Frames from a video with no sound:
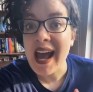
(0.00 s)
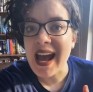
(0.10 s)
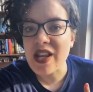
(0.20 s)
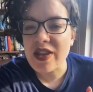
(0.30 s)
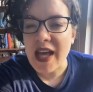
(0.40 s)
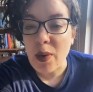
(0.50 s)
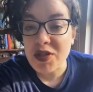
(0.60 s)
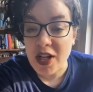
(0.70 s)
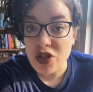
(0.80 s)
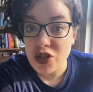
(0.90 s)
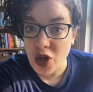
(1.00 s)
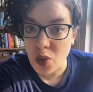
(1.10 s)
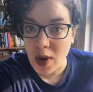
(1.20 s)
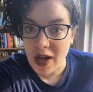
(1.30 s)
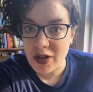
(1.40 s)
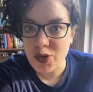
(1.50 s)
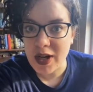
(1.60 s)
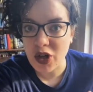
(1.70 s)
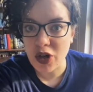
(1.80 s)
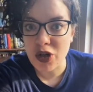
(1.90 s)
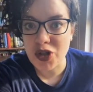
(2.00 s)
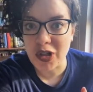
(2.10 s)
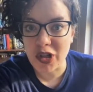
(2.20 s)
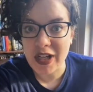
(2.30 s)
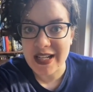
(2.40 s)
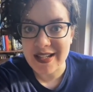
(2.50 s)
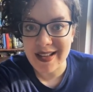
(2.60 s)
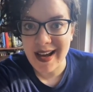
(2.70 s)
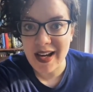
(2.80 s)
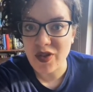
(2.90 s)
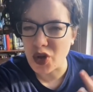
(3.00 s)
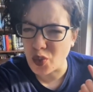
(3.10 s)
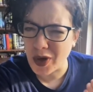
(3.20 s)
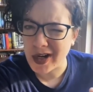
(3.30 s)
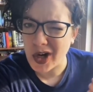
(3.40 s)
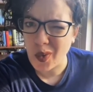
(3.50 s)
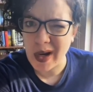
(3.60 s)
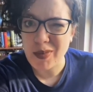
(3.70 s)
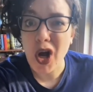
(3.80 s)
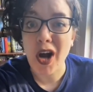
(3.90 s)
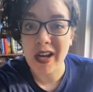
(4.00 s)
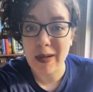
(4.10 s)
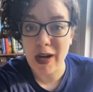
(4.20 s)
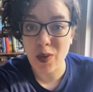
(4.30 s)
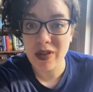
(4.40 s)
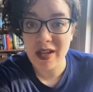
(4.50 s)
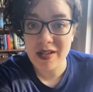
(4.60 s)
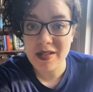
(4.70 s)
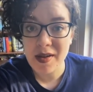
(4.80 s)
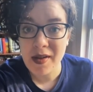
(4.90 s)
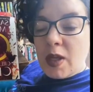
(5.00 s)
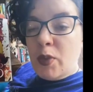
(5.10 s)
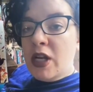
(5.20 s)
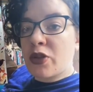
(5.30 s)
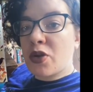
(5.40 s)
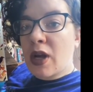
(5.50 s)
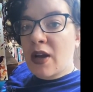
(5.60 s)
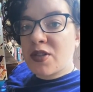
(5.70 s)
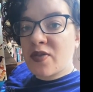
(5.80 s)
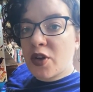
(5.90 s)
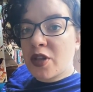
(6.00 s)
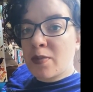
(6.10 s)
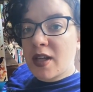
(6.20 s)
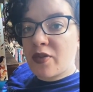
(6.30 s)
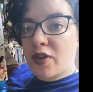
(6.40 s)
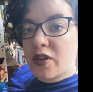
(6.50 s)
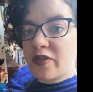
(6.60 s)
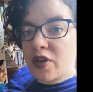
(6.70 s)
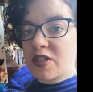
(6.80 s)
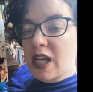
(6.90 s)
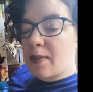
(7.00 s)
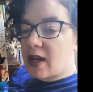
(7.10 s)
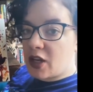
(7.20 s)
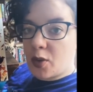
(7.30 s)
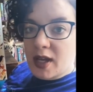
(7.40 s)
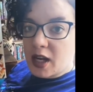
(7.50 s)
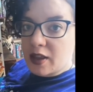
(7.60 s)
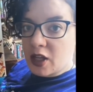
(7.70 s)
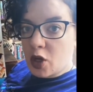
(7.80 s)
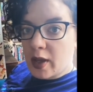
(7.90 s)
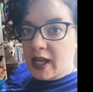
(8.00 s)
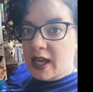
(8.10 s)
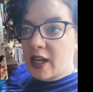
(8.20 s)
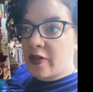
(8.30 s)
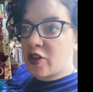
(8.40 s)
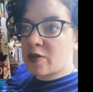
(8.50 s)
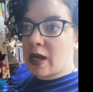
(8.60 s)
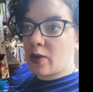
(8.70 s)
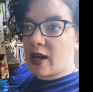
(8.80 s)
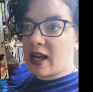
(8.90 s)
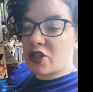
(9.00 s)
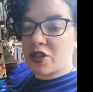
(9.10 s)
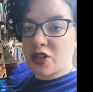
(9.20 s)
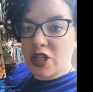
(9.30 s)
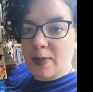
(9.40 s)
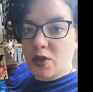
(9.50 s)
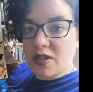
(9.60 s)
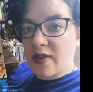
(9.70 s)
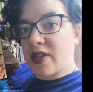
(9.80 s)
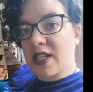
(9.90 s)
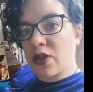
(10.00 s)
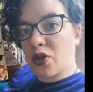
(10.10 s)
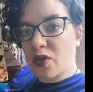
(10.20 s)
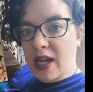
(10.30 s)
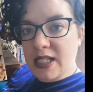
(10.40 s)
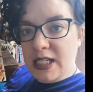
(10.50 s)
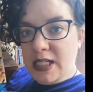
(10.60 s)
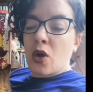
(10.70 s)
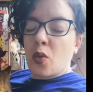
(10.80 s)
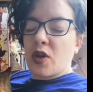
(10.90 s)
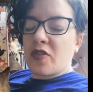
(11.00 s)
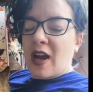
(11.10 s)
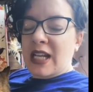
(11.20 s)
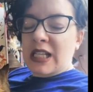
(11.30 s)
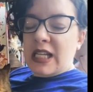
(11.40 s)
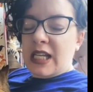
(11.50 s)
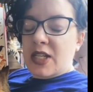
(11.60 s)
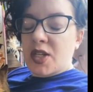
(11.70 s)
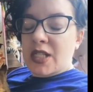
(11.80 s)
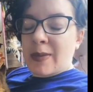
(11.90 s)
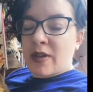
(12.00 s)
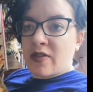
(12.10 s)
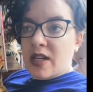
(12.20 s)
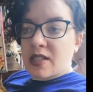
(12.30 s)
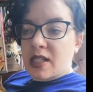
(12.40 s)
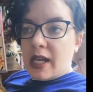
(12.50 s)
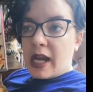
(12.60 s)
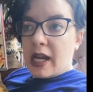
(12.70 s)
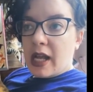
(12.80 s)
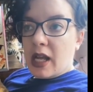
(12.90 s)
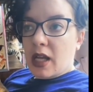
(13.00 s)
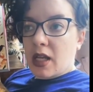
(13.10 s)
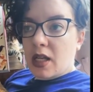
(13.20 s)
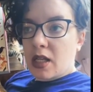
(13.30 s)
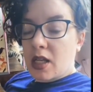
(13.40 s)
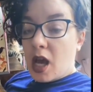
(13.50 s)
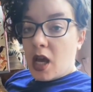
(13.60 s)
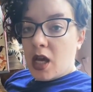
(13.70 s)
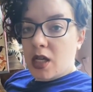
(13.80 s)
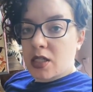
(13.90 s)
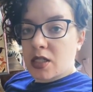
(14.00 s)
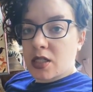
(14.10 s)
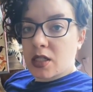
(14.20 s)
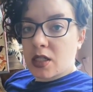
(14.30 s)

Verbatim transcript: And that was done so well. So I encourage you to look into that if you want to know what I'm talking about with this. Reading through House of Earth and Blood for the first time, not knowing anything going in, and these are my reactions to chapter 17 through 19. We finally get to some investigating. Yes.